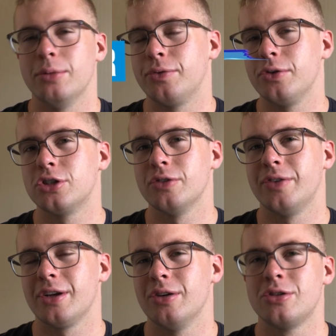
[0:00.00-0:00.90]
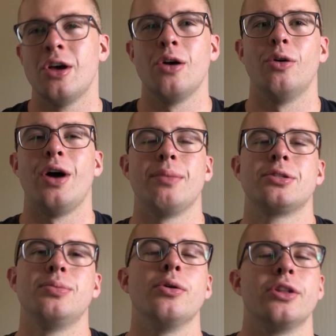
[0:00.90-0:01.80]
future videos or help
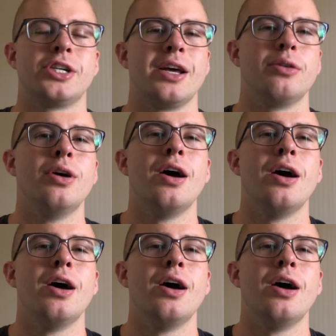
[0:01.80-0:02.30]
support the channel,